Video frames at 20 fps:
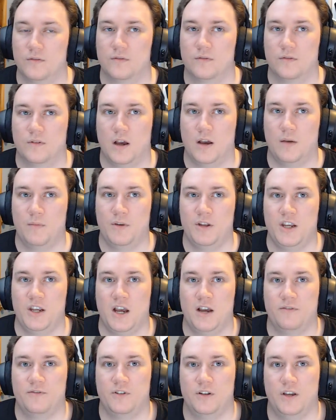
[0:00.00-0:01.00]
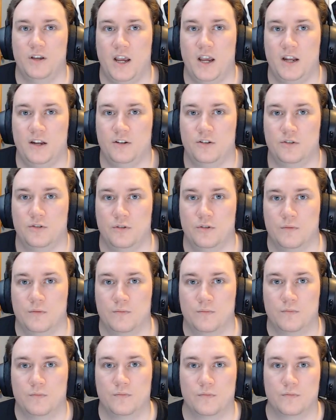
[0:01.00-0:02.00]
I mean, you have to hand it to him.
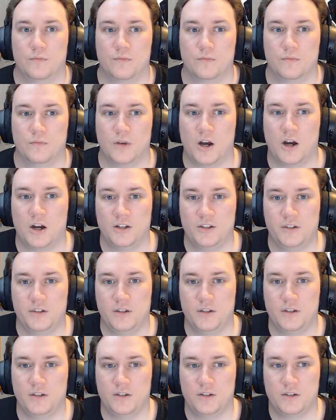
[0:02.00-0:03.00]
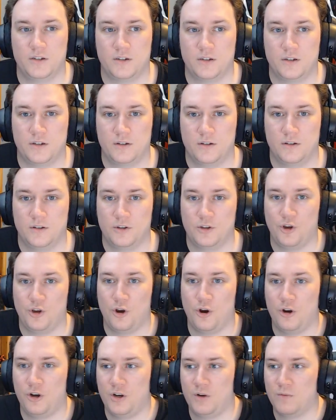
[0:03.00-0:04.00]
Huts is the
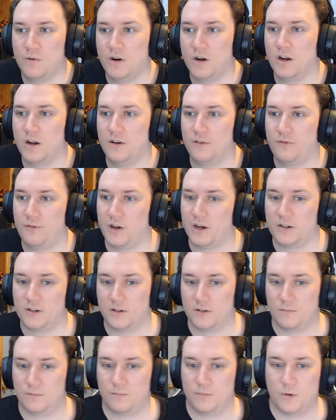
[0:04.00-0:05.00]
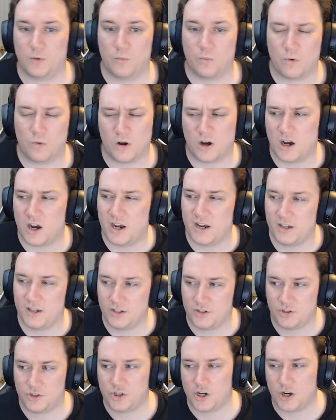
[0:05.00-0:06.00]
only one unaffected, but why
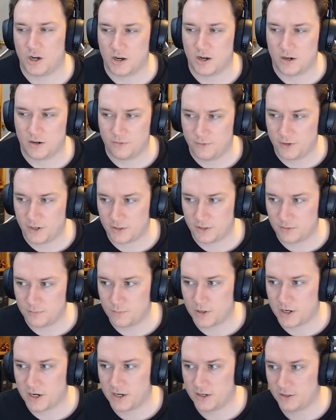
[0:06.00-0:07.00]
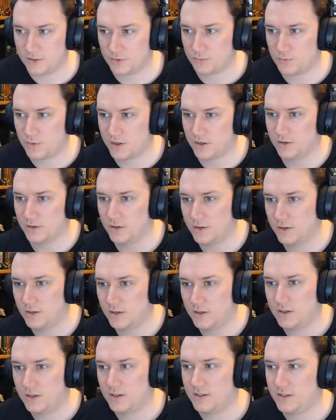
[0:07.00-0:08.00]
is Char unaffected by it as well?
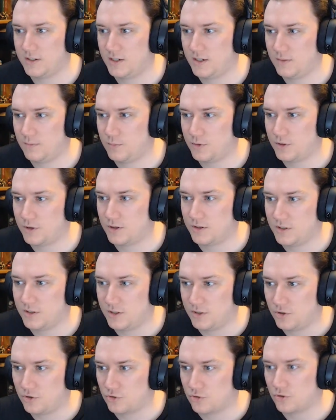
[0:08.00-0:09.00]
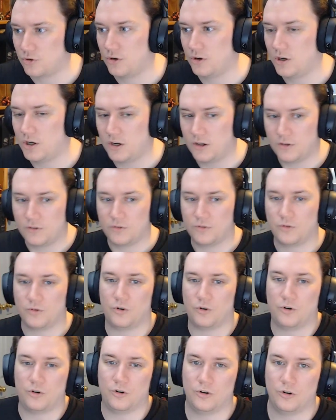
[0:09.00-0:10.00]
Is he because he's stronger?
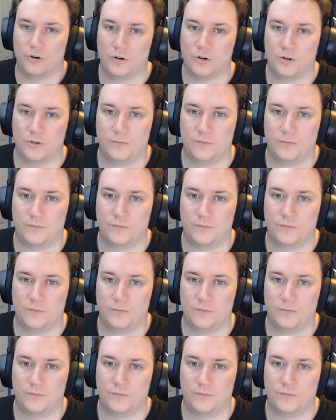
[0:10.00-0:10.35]
Or